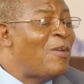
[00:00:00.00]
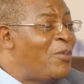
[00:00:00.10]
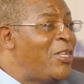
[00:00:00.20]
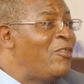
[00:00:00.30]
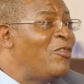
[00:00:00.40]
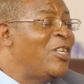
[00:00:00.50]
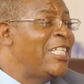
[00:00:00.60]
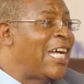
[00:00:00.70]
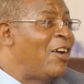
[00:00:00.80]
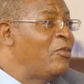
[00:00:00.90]
So I put the
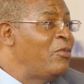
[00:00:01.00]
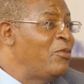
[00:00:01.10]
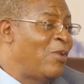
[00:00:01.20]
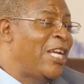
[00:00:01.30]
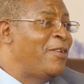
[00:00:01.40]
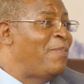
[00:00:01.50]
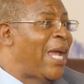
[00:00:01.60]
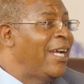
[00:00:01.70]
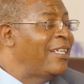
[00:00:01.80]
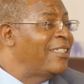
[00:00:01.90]
phone down, mm-hmm. went
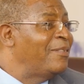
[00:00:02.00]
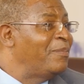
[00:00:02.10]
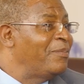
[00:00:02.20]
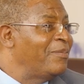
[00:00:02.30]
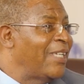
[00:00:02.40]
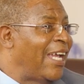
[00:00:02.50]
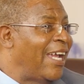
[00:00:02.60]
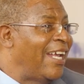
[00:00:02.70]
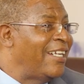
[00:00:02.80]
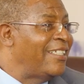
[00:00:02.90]
back,
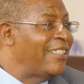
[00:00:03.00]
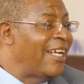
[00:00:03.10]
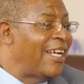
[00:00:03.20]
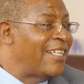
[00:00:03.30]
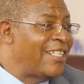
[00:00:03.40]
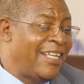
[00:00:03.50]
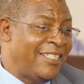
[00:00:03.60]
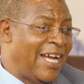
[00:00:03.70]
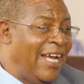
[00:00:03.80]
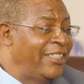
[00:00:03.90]
and
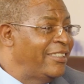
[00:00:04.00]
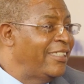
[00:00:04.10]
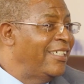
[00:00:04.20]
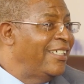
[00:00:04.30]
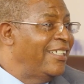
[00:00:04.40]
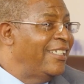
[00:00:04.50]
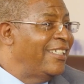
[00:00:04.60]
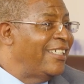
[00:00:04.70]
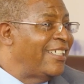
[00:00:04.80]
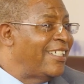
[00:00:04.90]
said, guys,
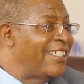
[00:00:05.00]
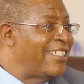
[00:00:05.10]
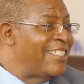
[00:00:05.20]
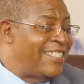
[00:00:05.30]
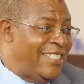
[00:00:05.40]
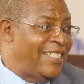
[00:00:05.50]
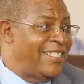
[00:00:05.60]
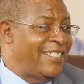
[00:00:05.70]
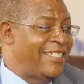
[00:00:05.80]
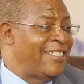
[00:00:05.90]

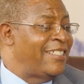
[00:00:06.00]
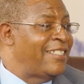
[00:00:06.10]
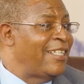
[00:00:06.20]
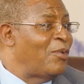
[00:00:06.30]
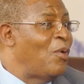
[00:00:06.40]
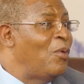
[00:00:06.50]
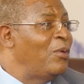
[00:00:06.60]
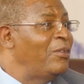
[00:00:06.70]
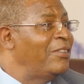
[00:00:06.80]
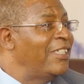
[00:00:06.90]
this is the
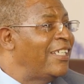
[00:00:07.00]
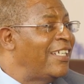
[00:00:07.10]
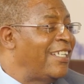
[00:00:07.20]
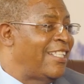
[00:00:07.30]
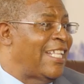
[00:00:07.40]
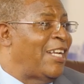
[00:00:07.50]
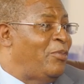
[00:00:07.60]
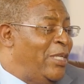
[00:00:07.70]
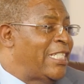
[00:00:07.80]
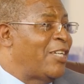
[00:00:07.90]
call
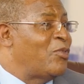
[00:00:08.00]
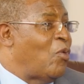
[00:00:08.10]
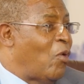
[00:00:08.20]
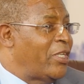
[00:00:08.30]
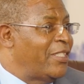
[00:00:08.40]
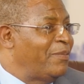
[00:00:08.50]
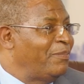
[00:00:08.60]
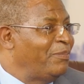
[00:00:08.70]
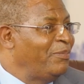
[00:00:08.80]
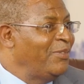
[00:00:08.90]
that we just got.
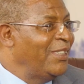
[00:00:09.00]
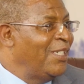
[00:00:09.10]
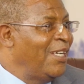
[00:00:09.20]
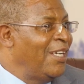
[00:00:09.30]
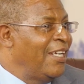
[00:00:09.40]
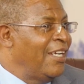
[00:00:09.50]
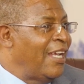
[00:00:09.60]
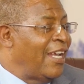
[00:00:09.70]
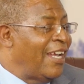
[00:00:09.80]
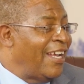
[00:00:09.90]
Hmm?
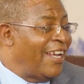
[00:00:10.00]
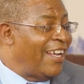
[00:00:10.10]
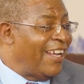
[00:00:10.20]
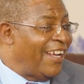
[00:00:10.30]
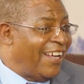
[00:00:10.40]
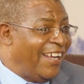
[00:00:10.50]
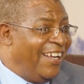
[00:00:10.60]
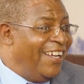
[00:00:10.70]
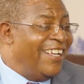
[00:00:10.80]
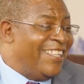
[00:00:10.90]
The
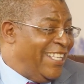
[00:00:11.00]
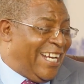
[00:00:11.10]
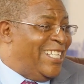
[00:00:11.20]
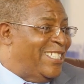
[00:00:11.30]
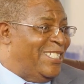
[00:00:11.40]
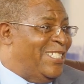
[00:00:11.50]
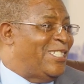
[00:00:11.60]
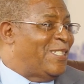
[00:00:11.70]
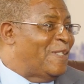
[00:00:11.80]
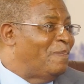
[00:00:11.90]
rest is
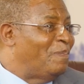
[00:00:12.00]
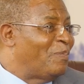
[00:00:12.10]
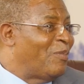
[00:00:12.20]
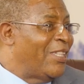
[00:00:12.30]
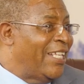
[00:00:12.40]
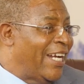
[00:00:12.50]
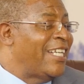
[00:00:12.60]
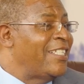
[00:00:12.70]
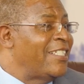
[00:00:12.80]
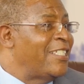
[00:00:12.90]
history. The
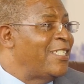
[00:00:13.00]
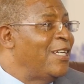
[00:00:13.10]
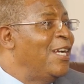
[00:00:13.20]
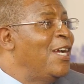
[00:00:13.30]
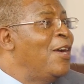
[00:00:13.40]
rest is history.